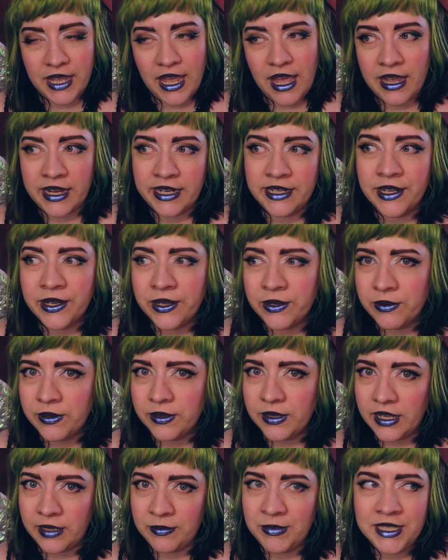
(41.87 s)
I
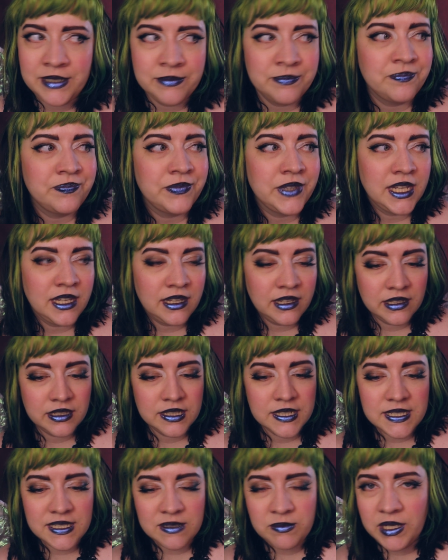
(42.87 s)
know. I mean,
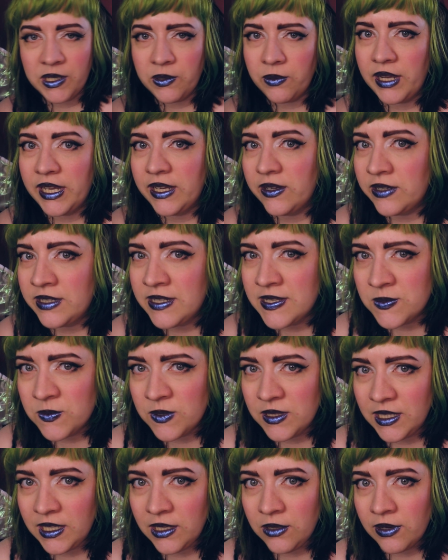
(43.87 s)
to be quite honest
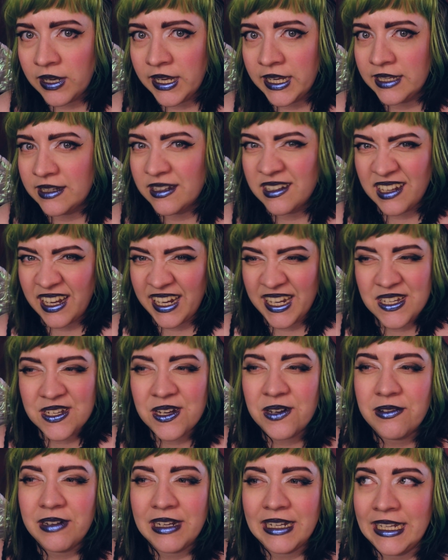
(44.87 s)
with you, I
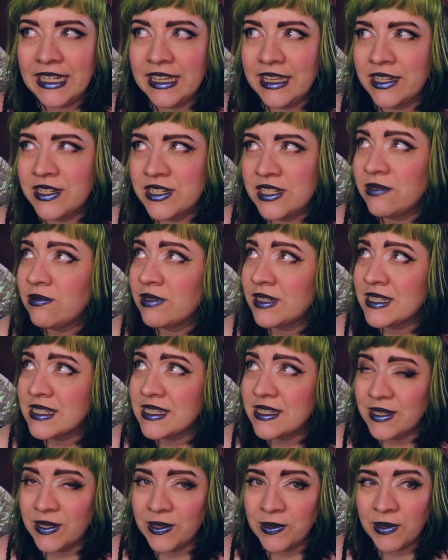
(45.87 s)
don't really think she wants
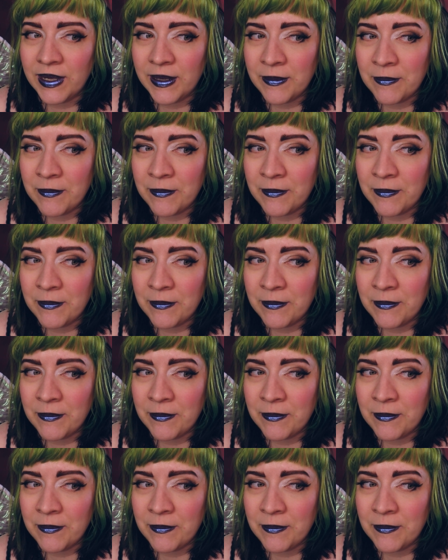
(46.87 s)
to,